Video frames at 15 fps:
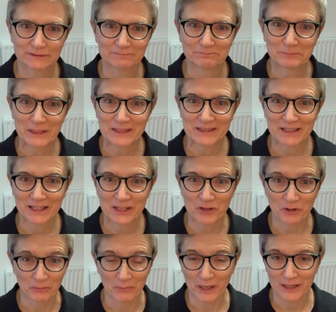basically
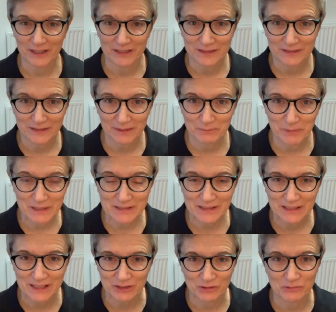your mind. It
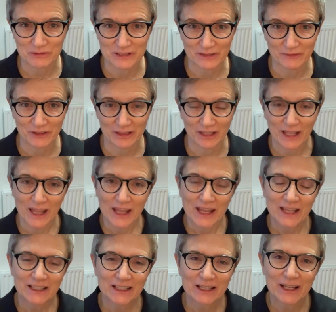basically tones everything.
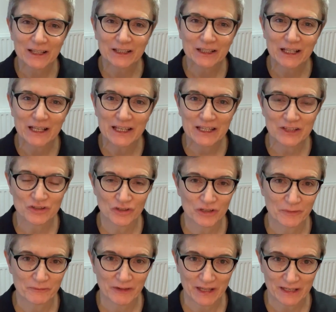It cleans your
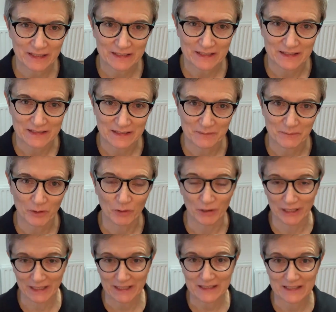lymphatic system, or
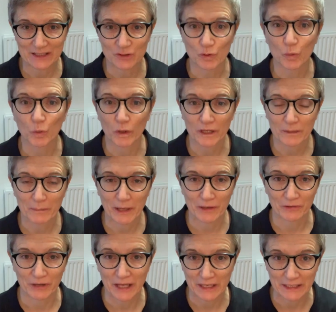it gets it to work
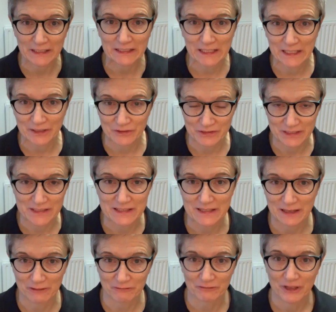better, and it clears
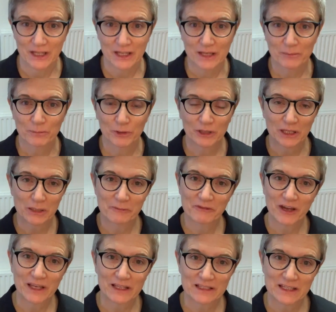itself. But the
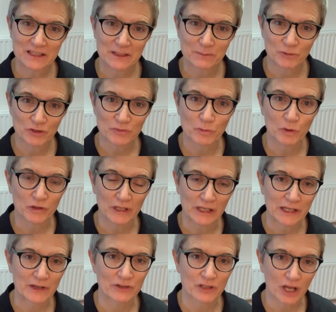lymphatic system does more than
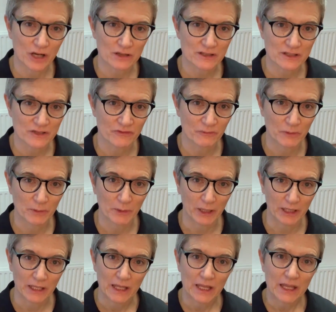clear toxins from your
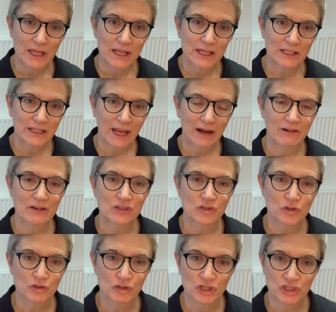body. It carries
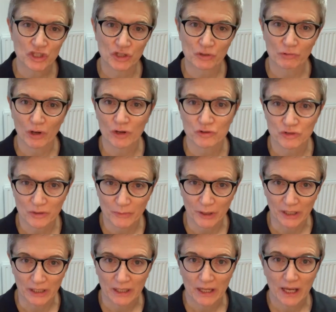nutrition around your
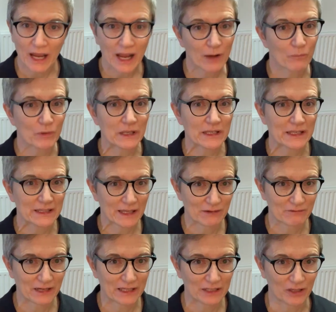body. And we need that
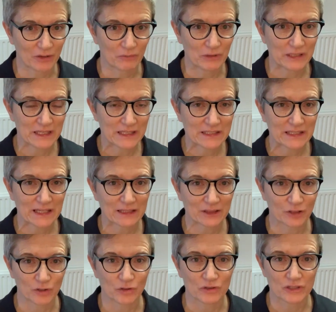right now. We need to get the
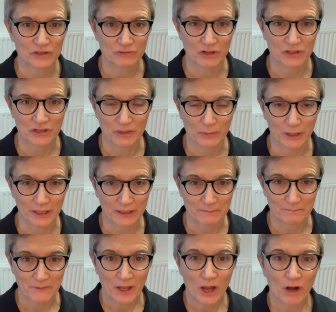goodness around our body.
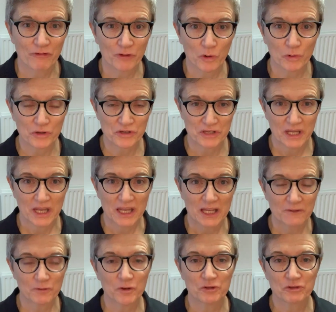Of course,
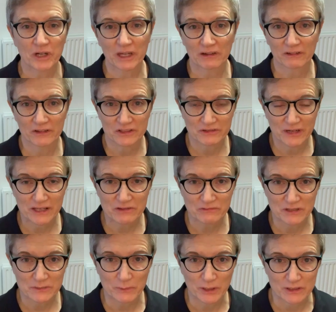if you're triggering a stress
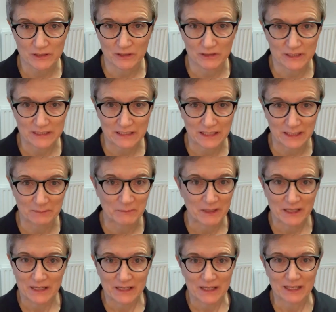response all the time,
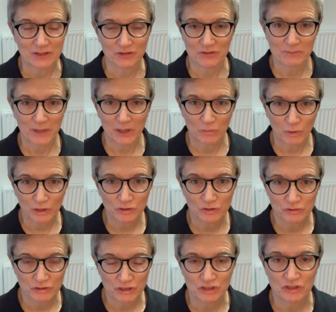it doesn't matter what
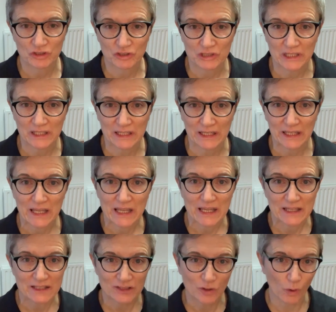nutrition you're taking,
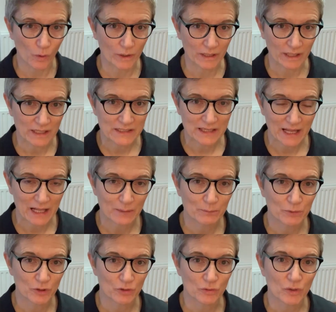it's going to
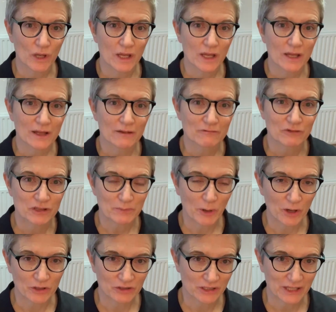help you
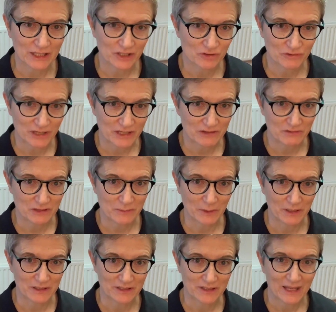respond to that stress
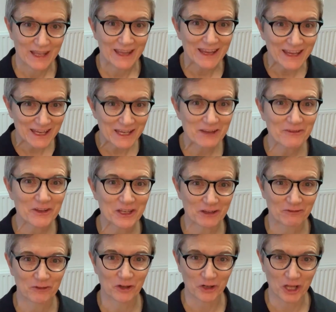response, even
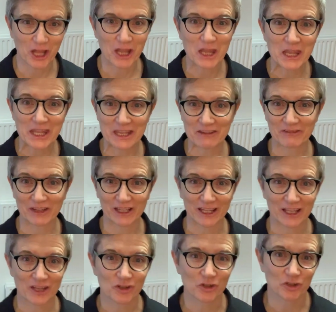if you're not leaving
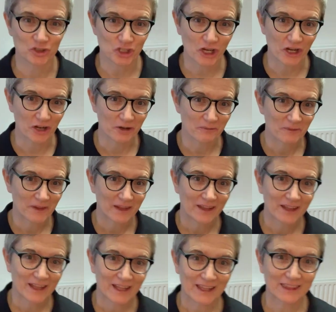your chair.
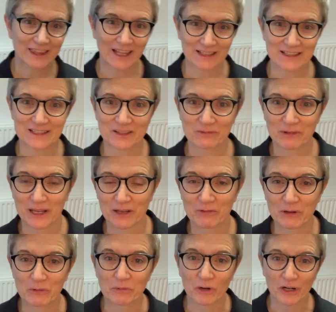That's the way
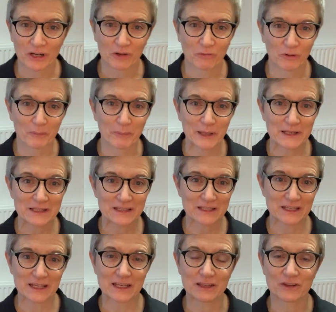we work. We're built
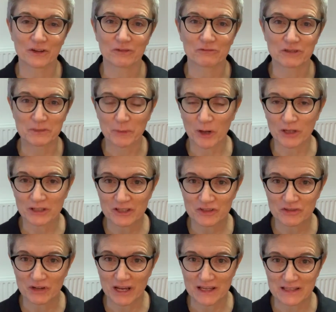to either respond to
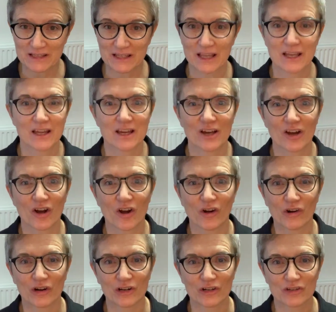stress
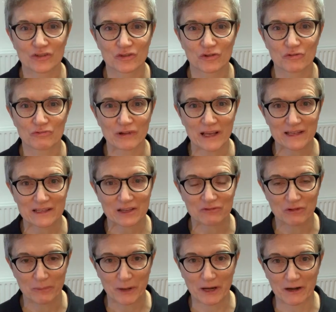or to rest and
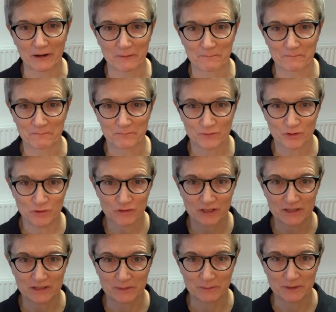repair. 2
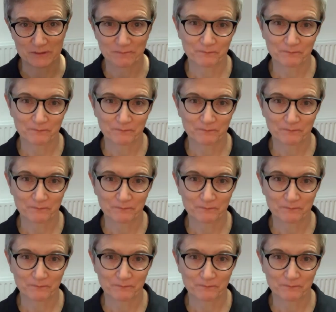systems.